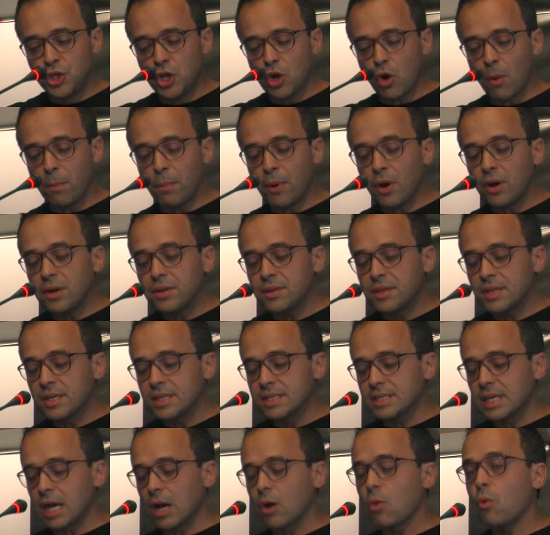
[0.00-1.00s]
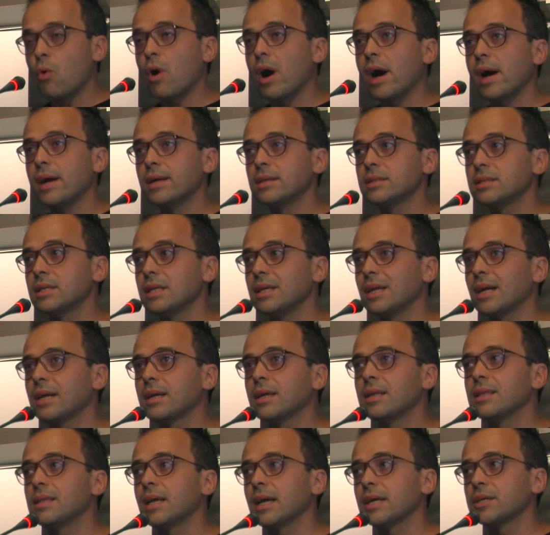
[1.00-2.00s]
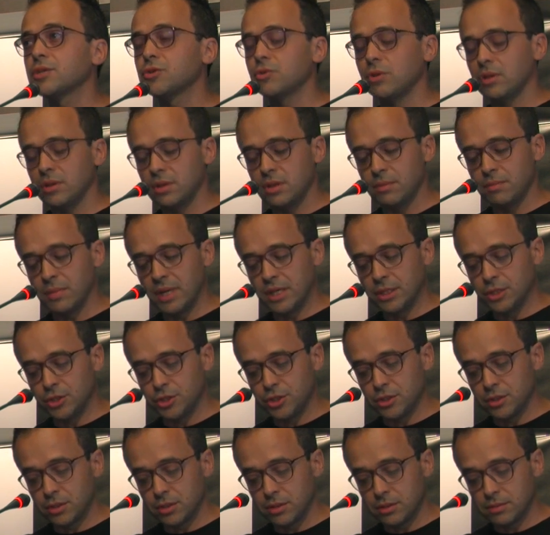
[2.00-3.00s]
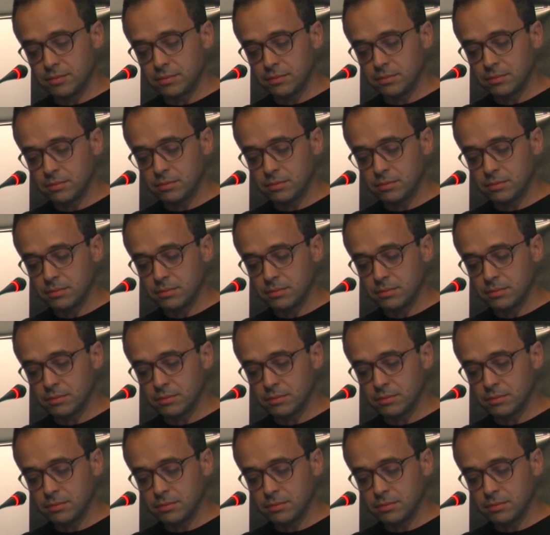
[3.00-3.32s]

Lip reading: geopolitics acquired an architectural dimension.